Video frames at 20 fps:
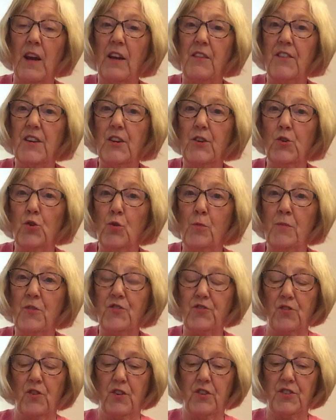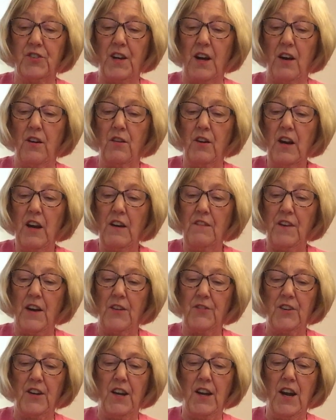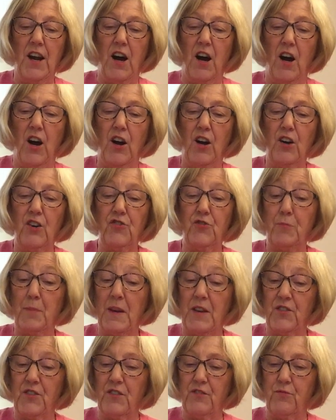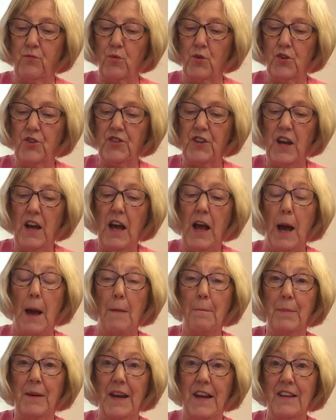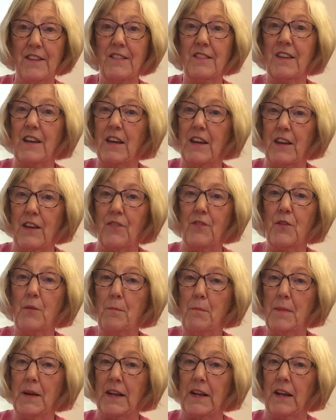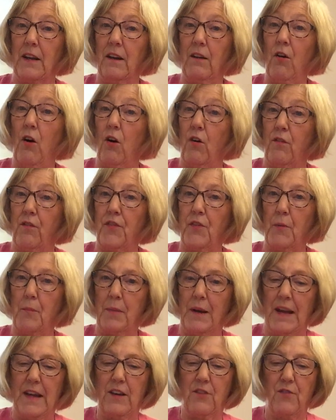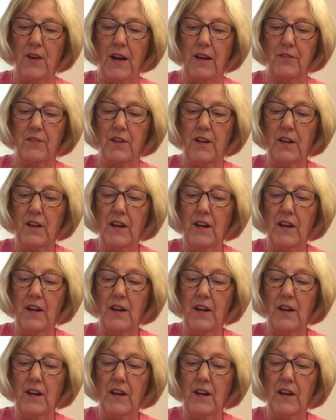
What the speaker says: The enormous crocodile found a large piece of wood and placed it in the middle of the playground.